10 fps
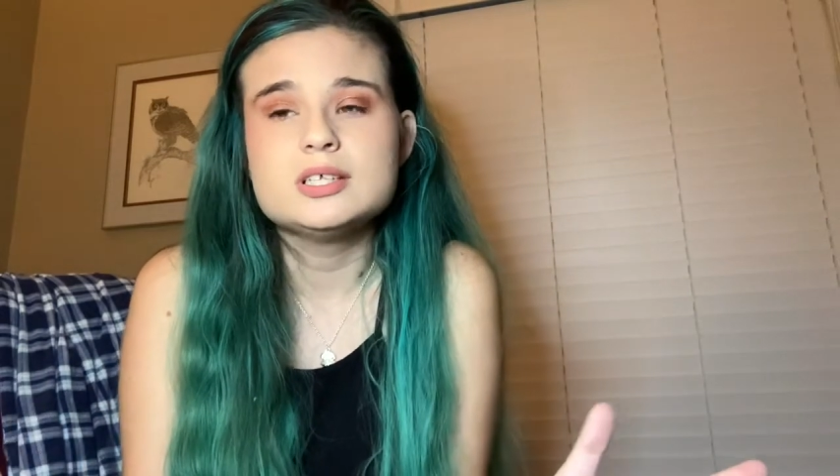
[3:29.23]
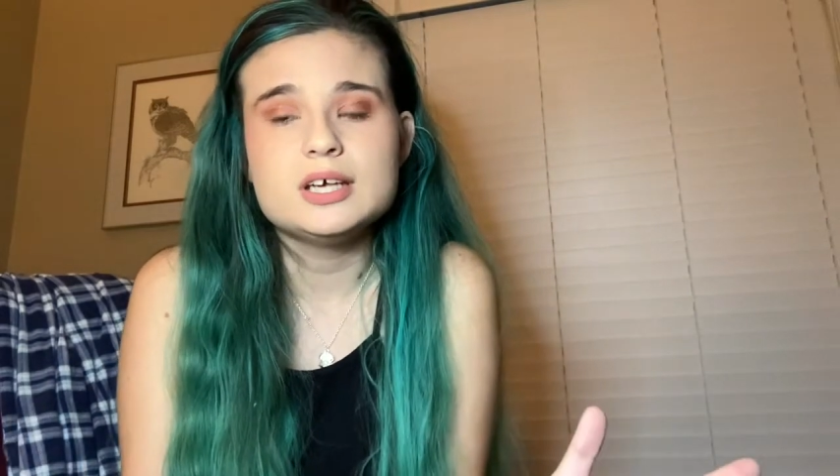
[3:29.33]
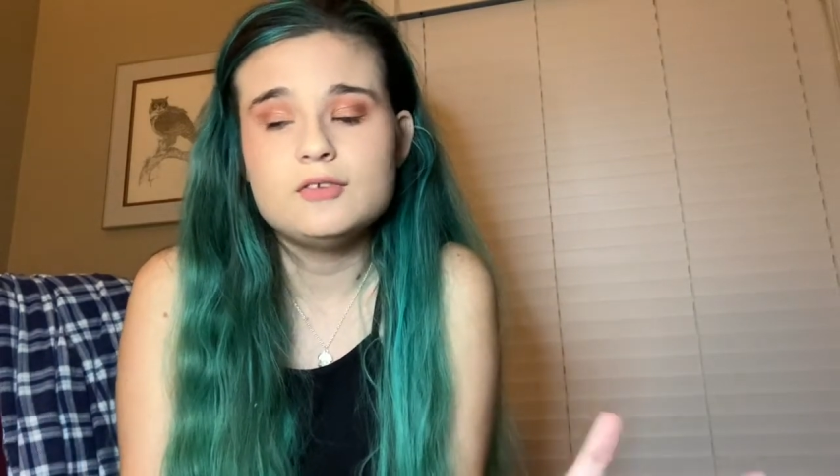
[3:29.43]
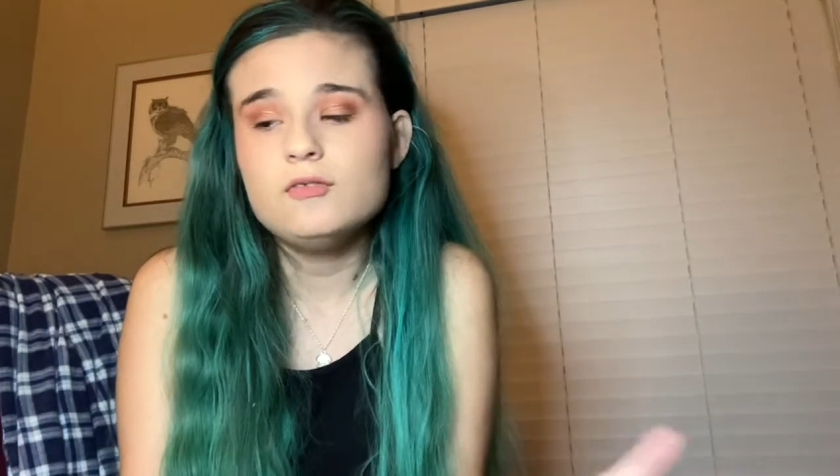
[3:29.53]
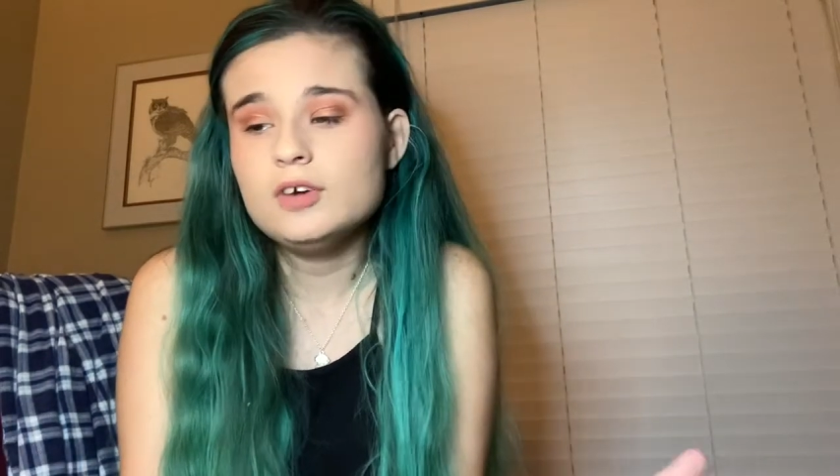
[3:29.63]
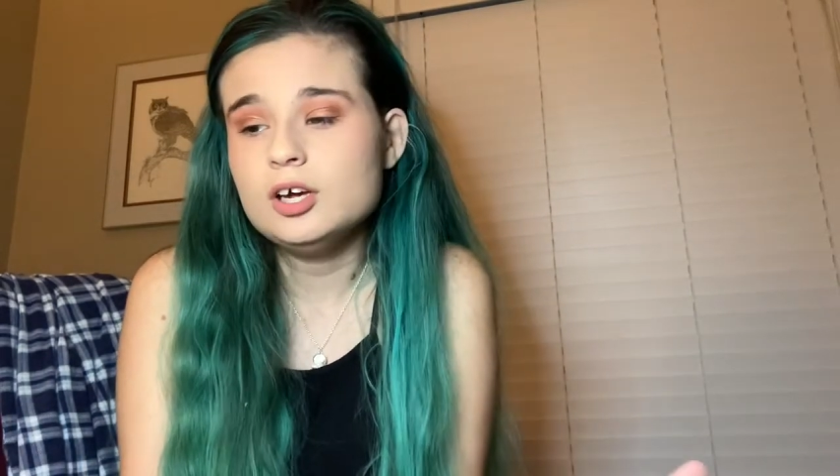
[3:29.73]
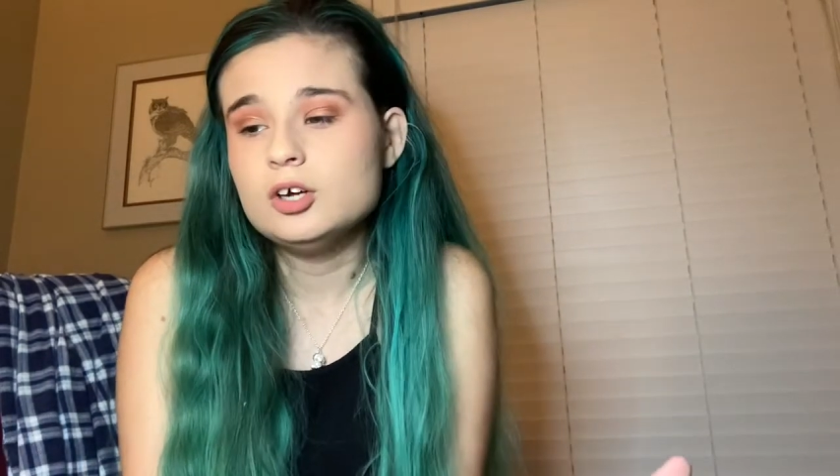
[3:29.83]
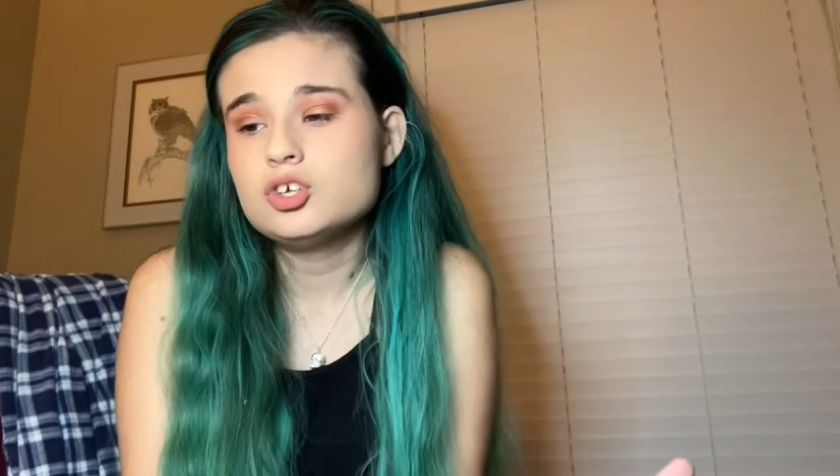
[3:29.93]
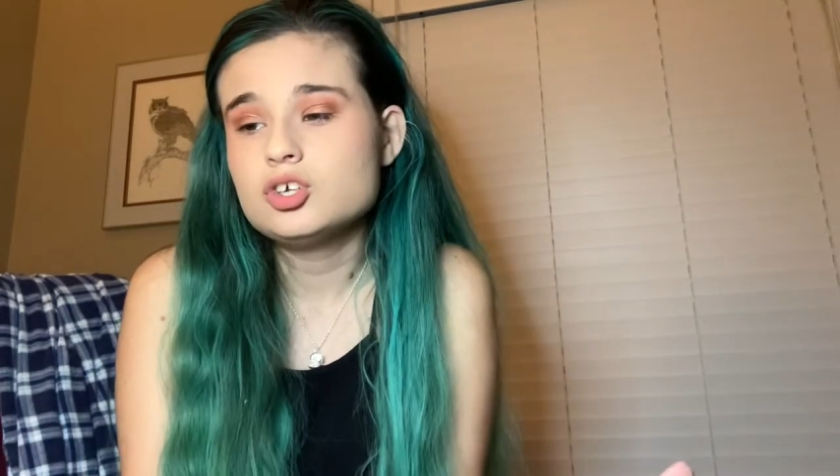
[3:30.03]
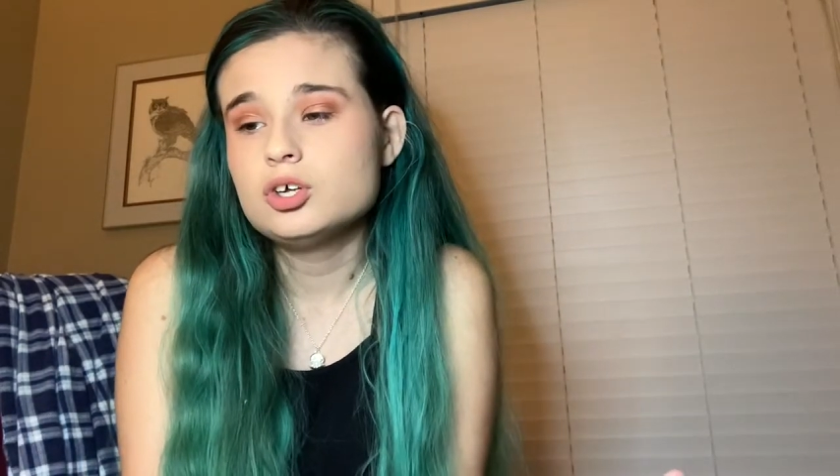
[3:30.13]
in
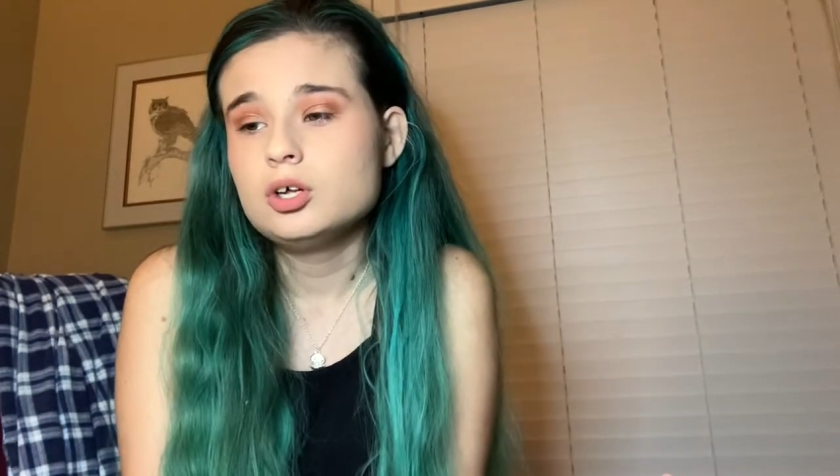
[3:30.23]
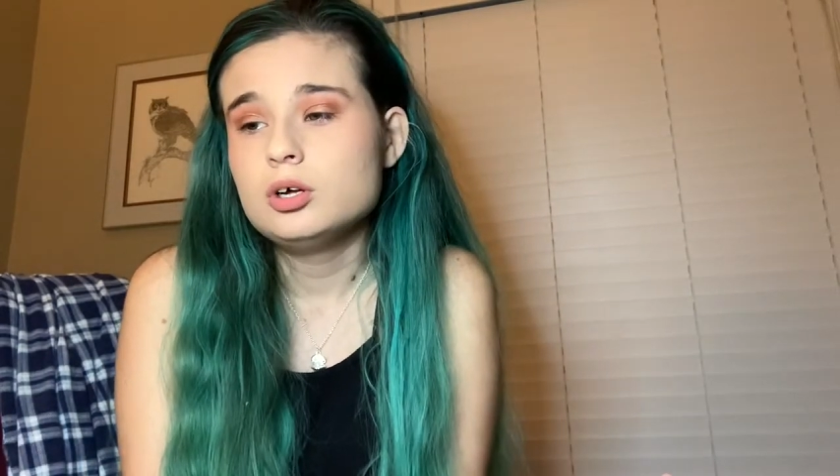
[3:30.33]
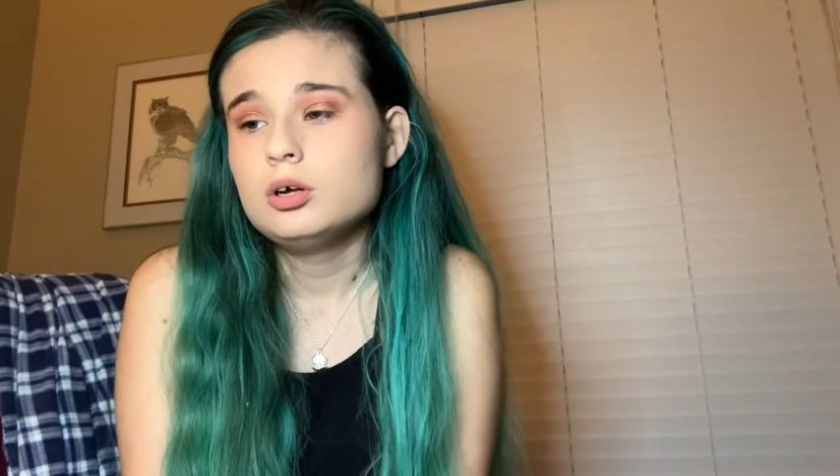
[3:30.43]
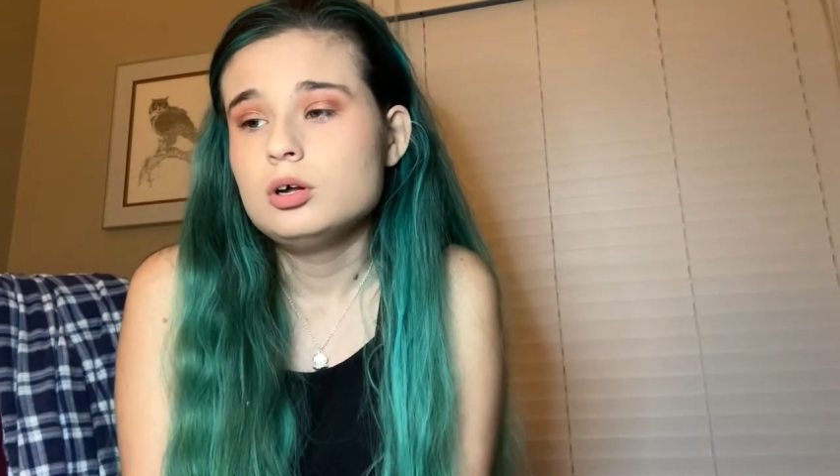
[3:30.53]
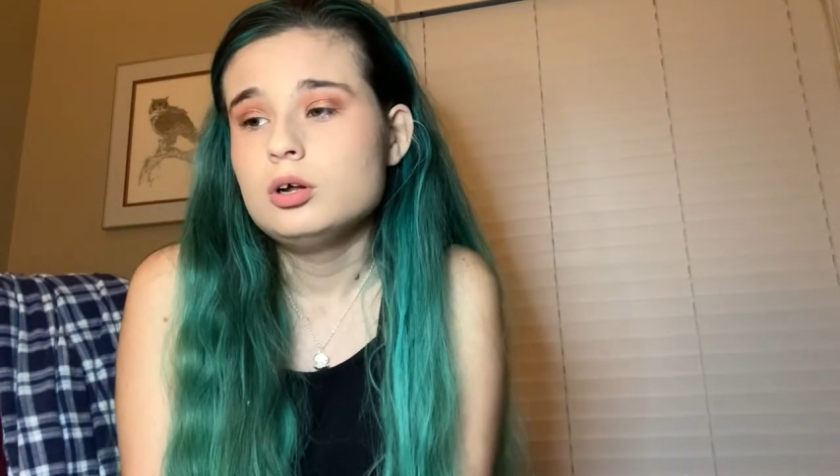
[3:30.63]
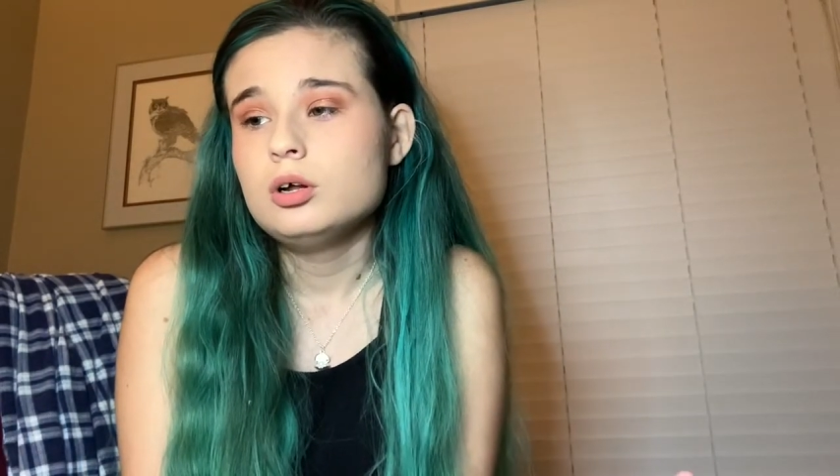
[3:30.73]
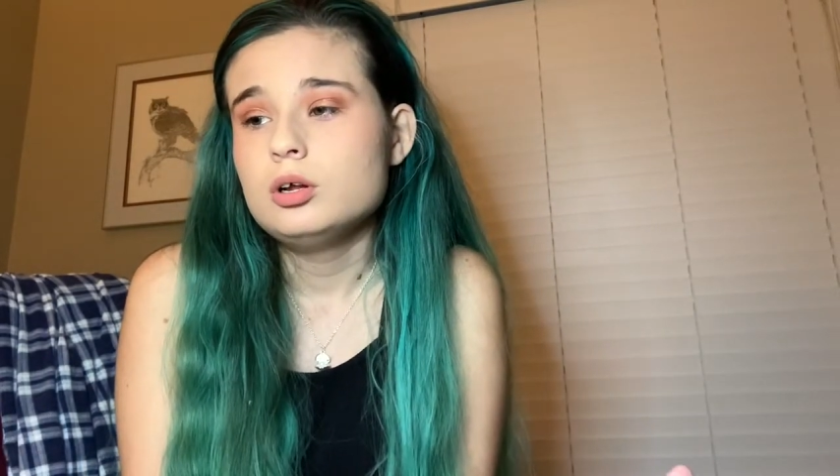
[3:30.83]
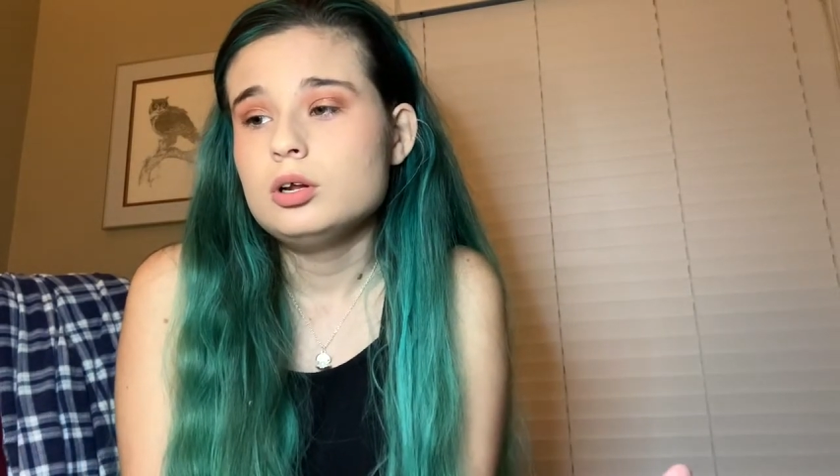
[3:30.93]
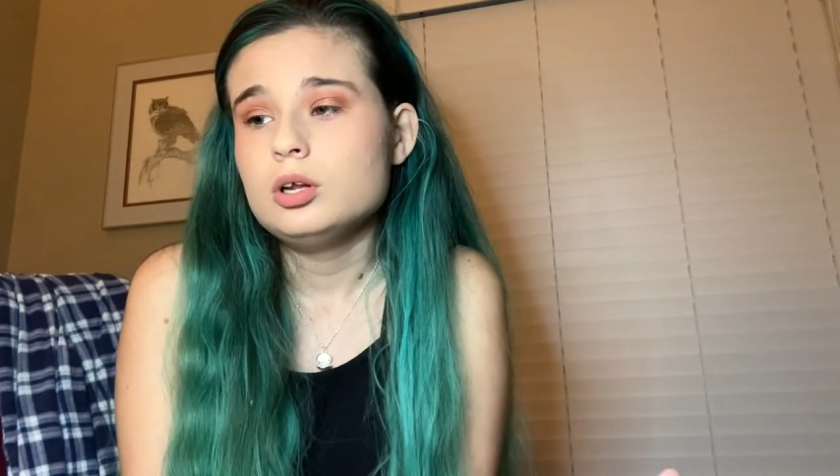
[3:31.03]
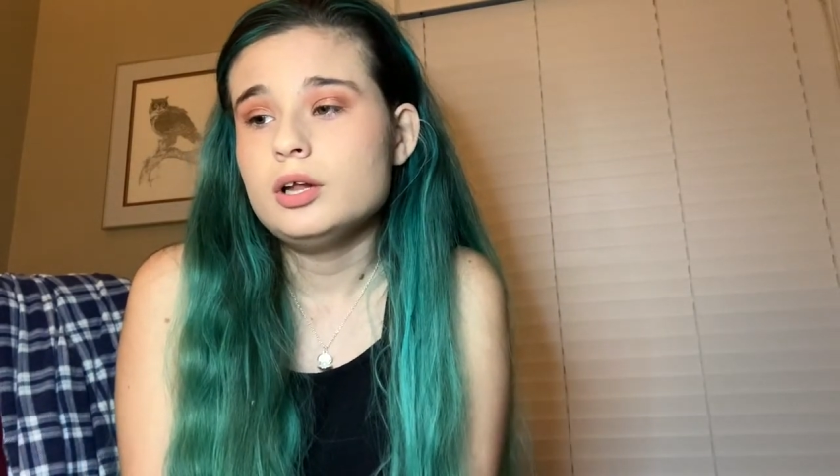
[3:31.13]
fish.
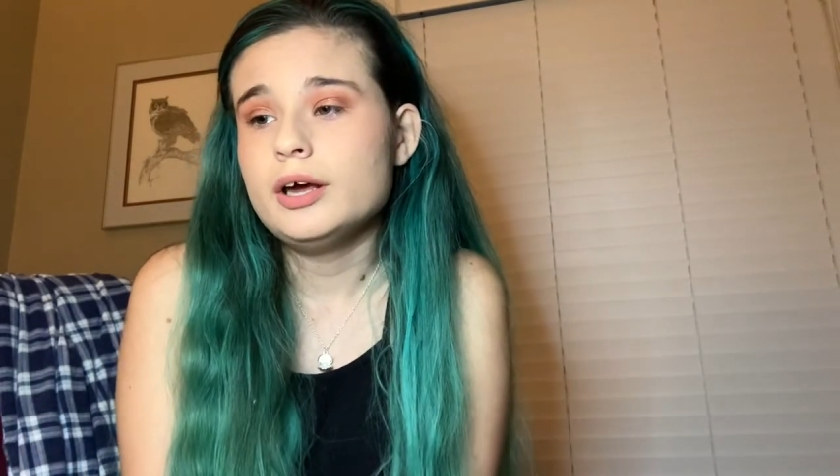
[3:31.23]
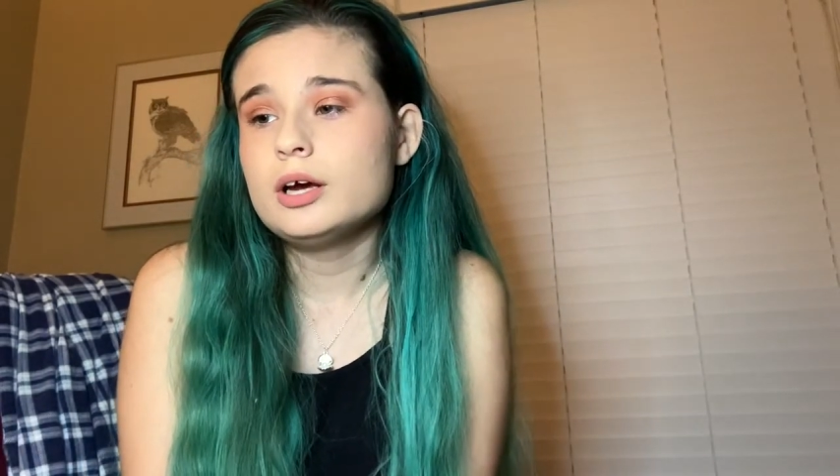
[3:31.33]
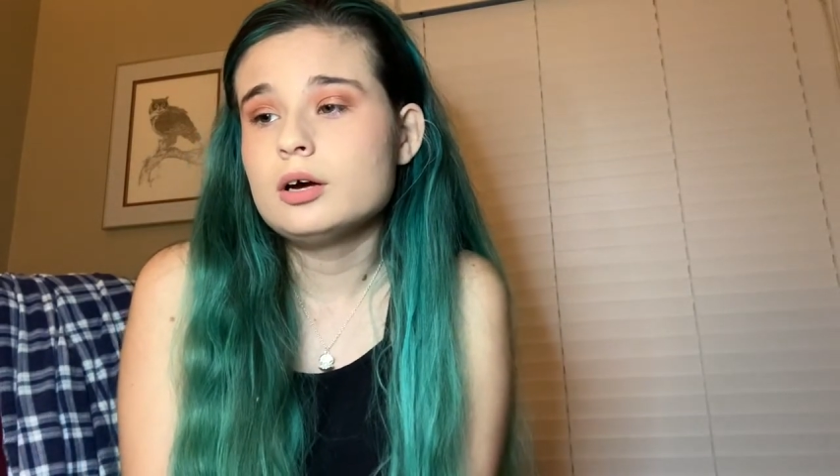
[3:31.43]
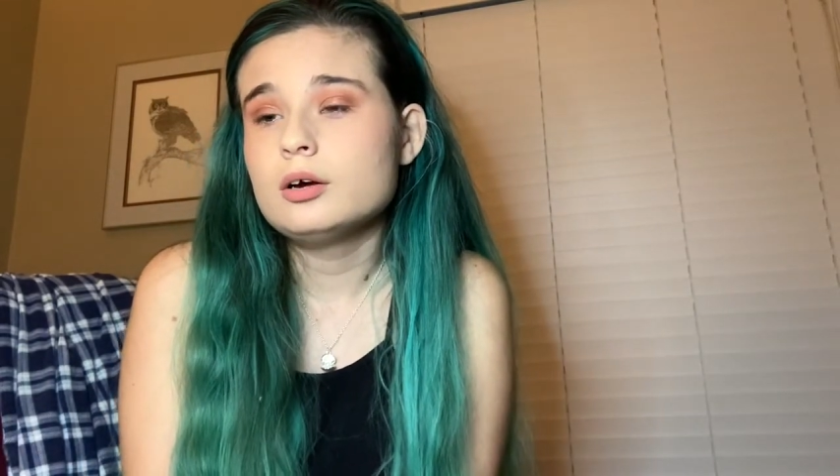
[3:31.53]
Like,